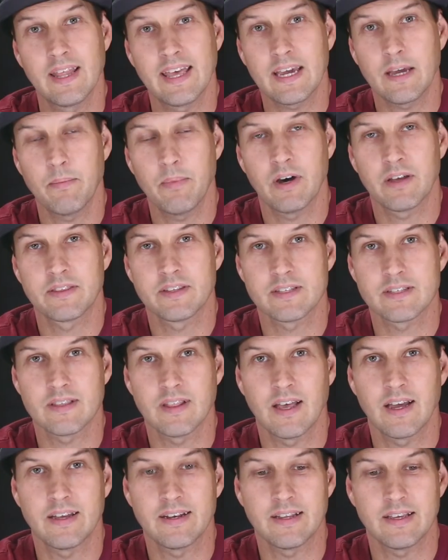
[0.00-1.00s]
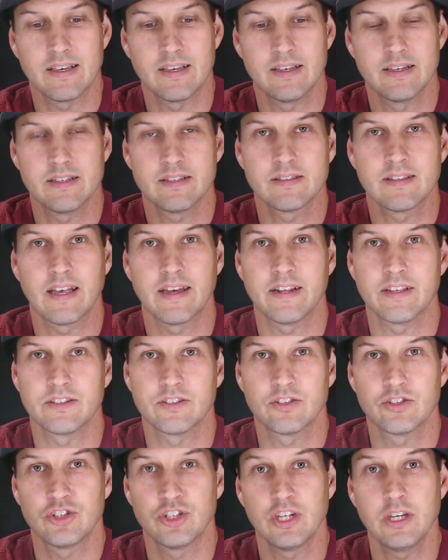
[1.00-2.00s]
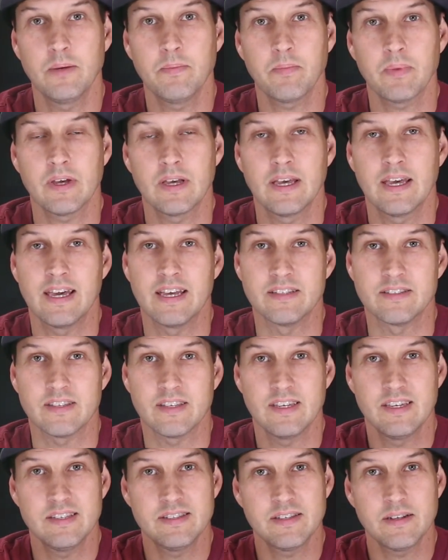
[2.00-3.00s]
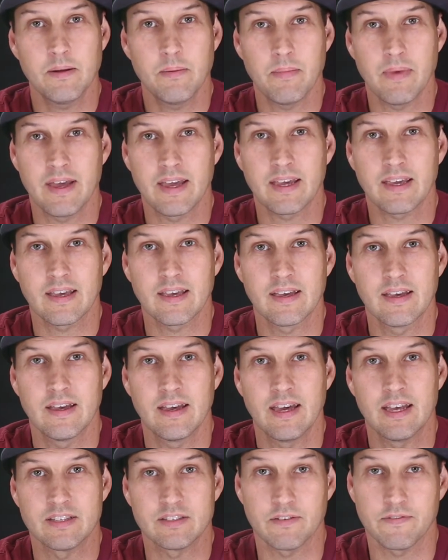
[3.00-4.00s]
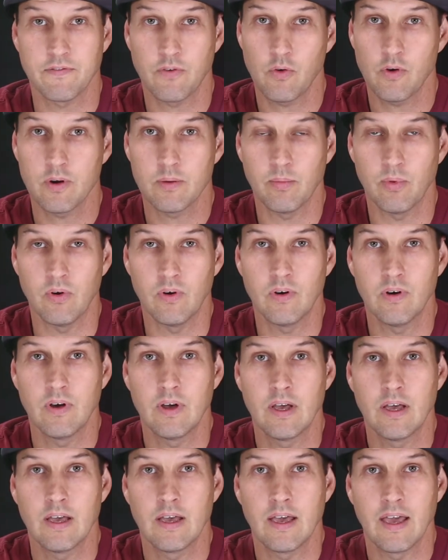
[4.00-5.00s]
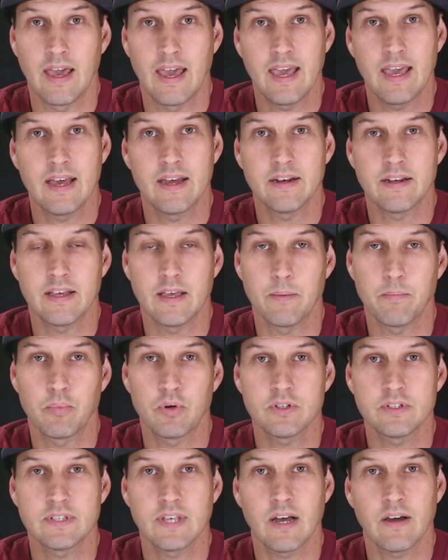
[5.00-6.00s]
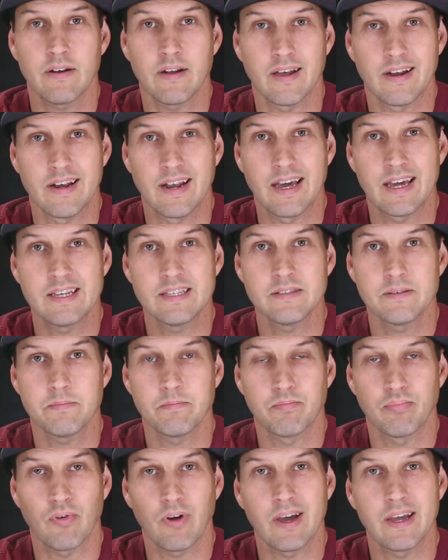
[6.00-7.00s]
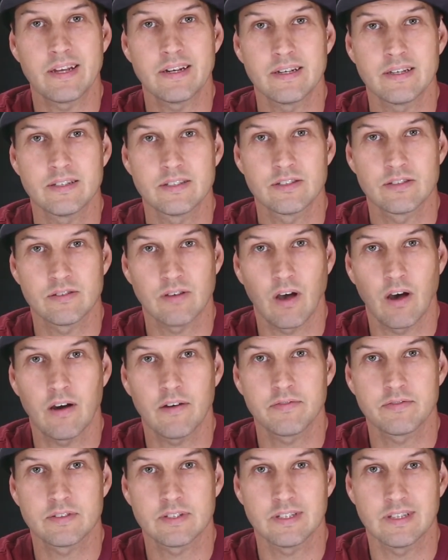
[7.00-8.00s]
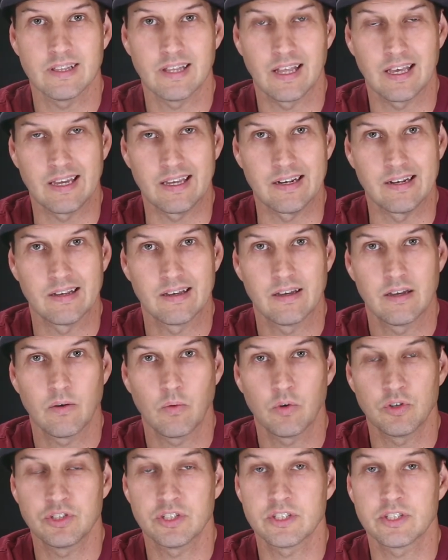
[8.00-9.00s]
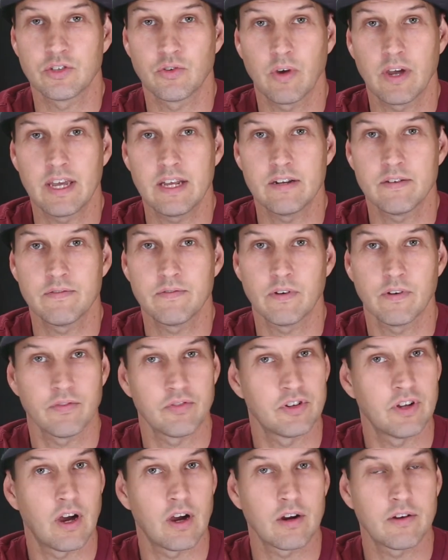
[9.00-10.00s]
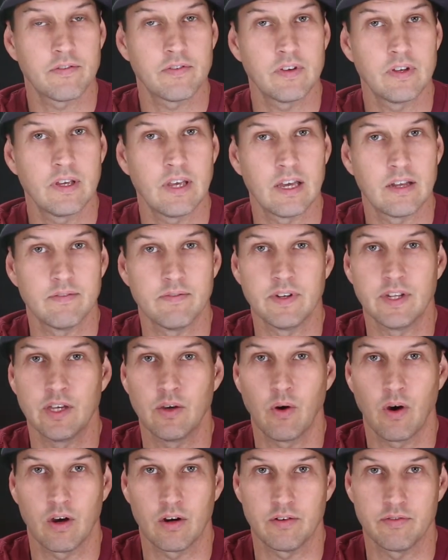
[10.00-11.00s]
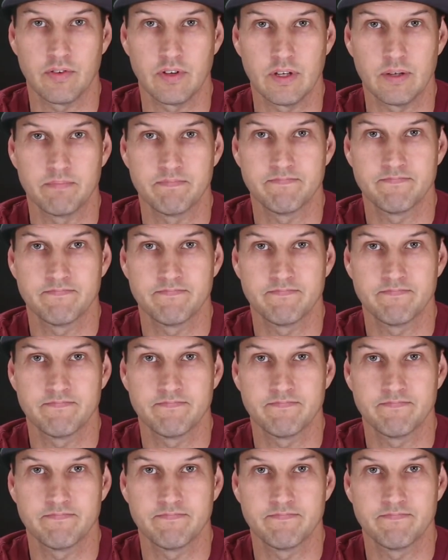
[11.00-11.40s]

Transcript: like about this light is that it's cheap, it's easy to make, it's affordable, and it puts out a nice, bright, soft light, which is great for photography and videography.